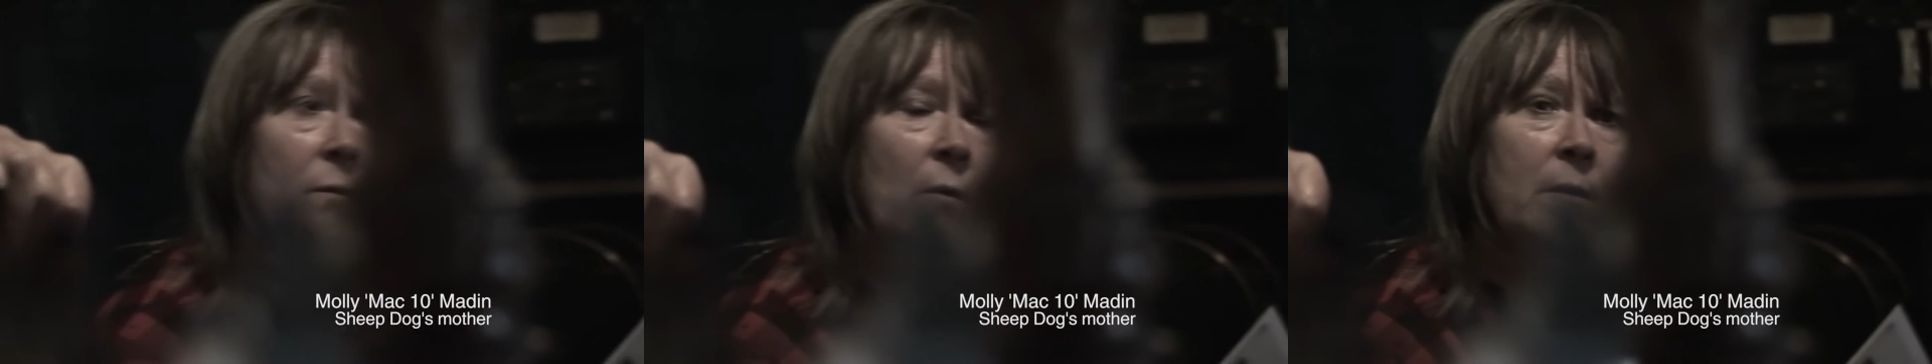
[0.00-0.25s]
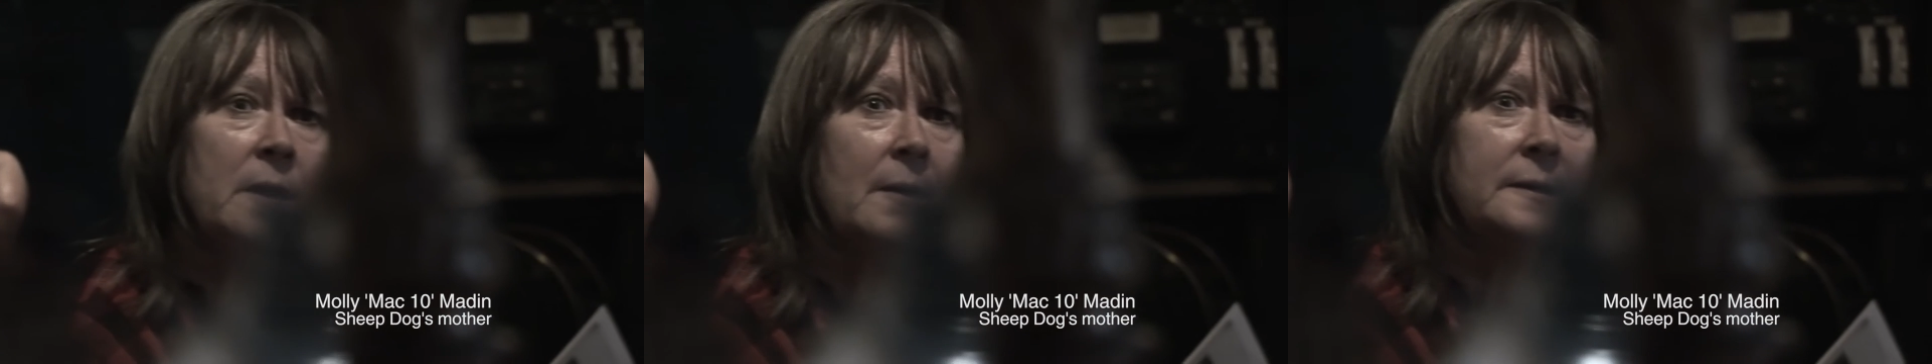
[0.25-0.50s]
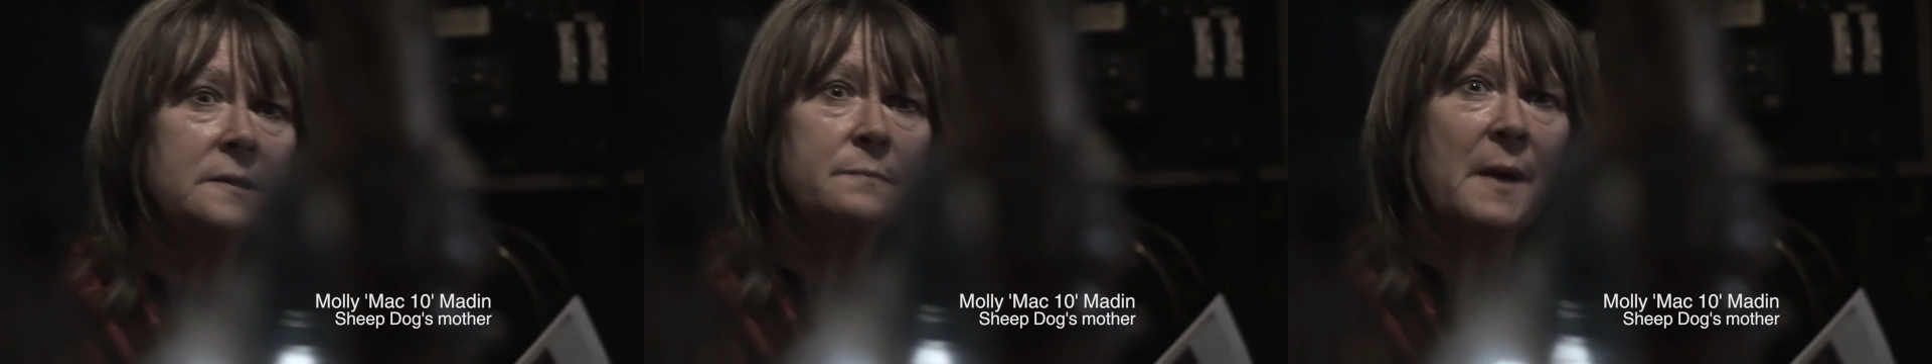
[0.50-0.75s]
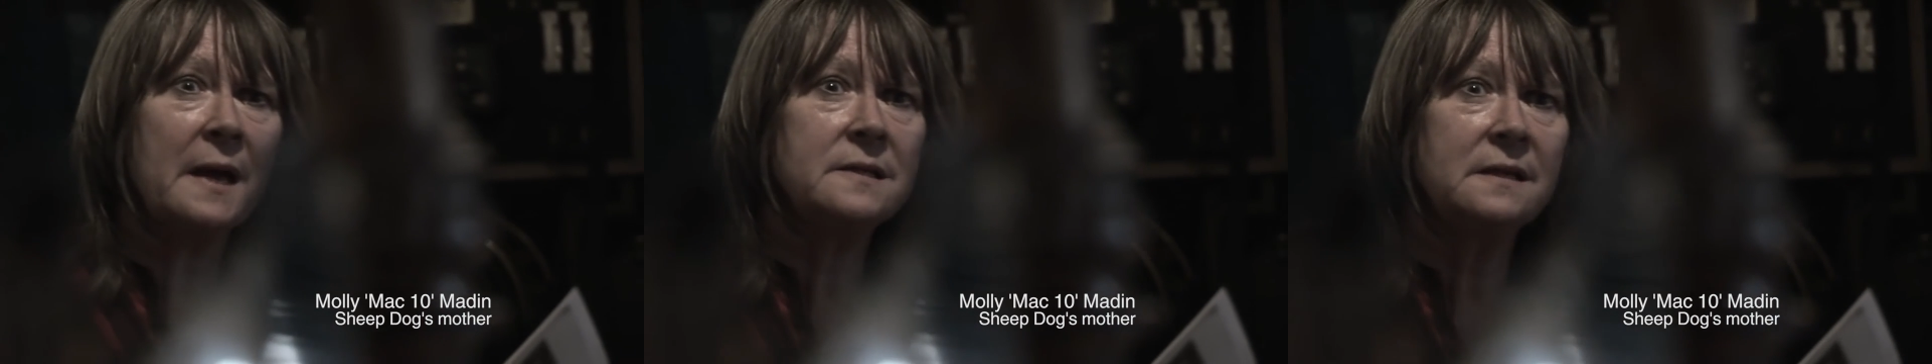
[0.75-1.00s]
What were you
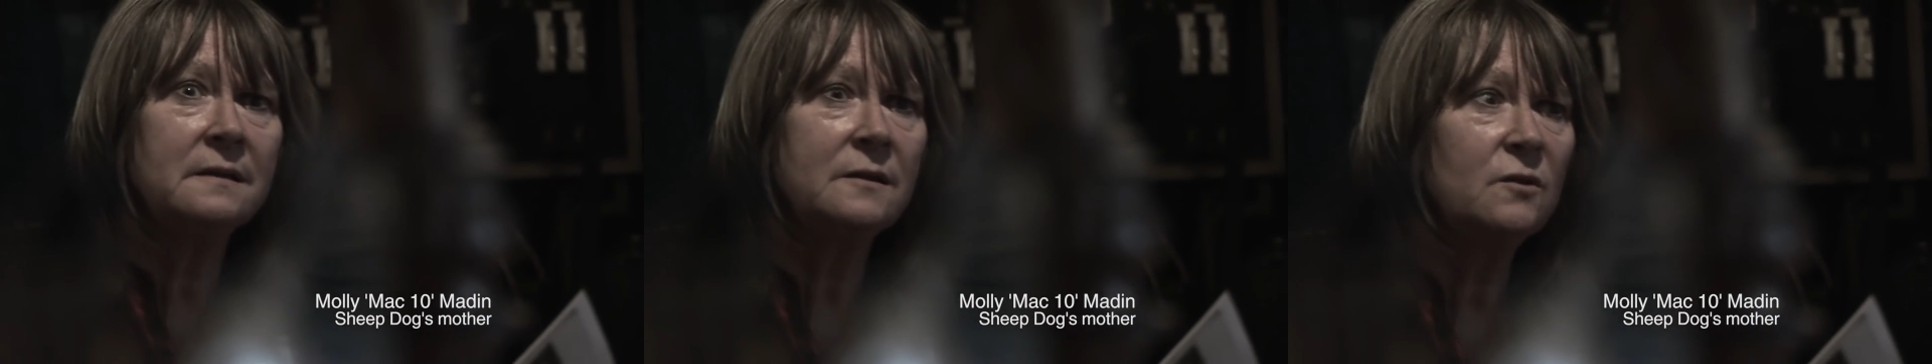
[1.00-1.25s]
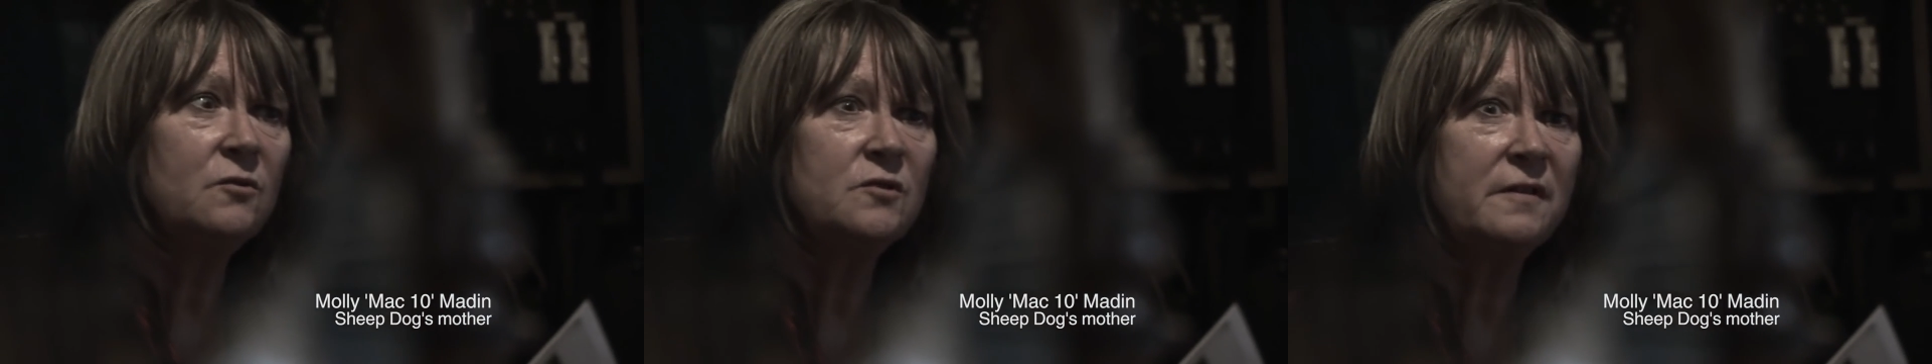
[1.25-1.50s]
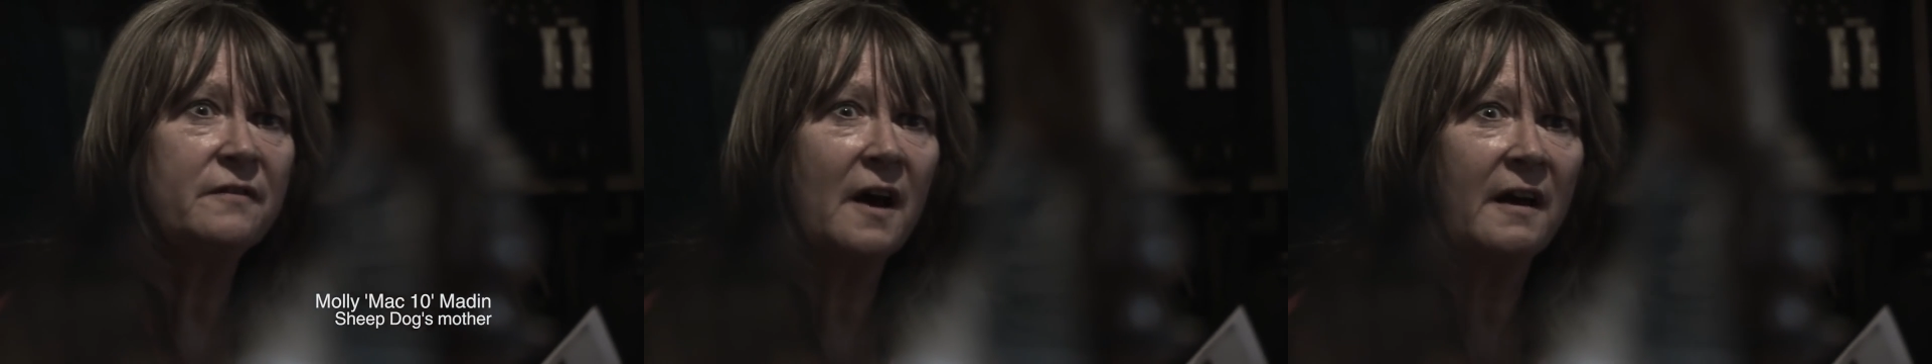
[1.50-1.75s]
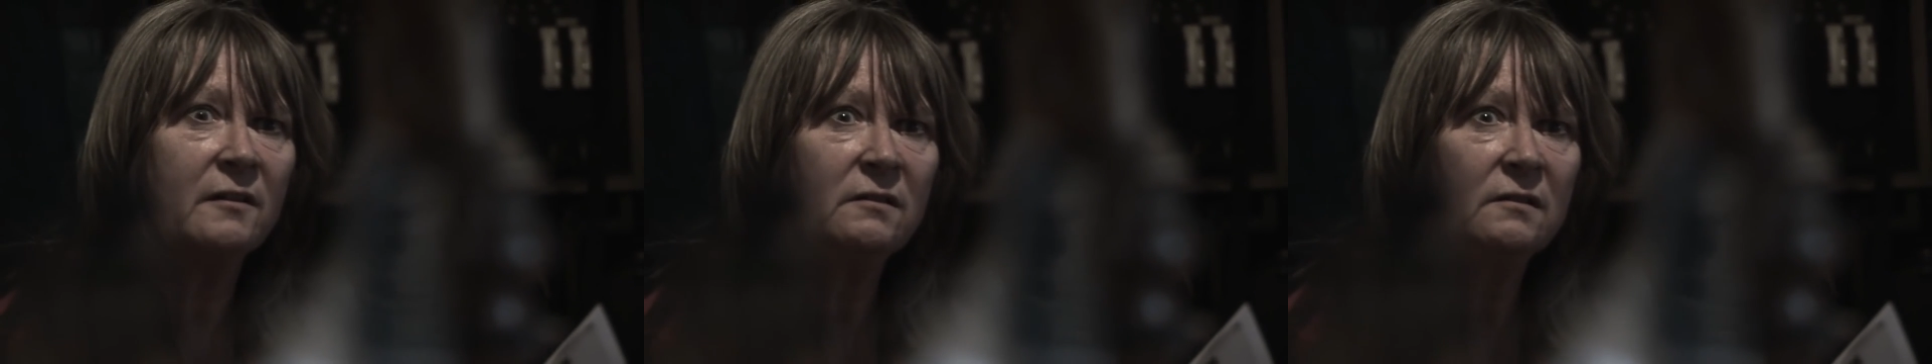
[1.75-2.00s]
expecting? Country
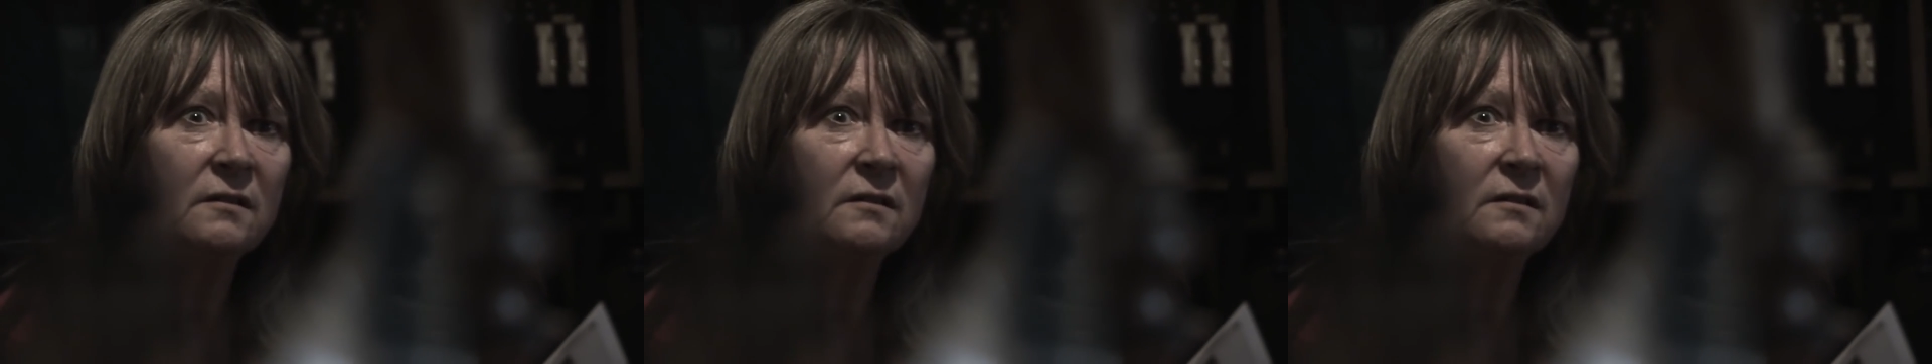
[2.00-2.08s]
file?